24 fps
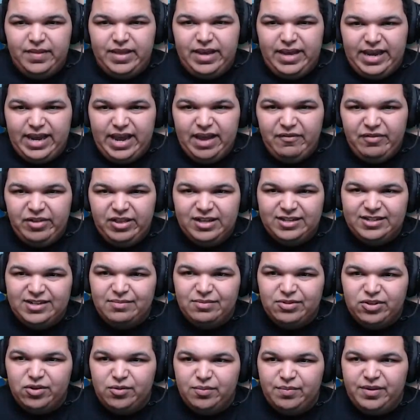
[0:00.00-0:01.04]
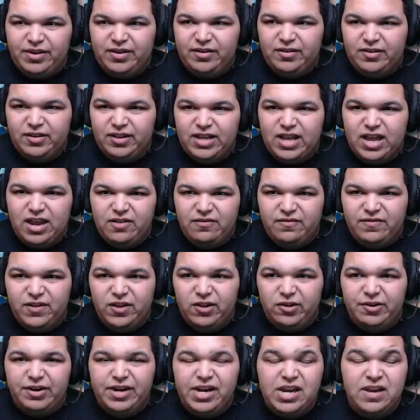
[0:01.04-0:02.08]
like, having this episode be kind of
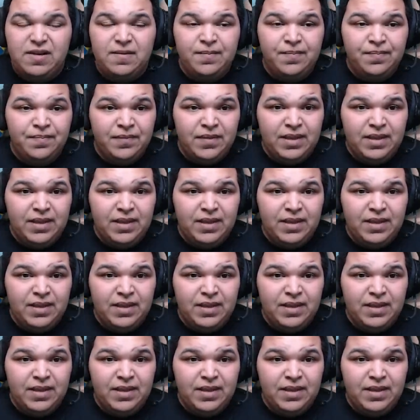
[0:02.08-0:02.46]
fillery.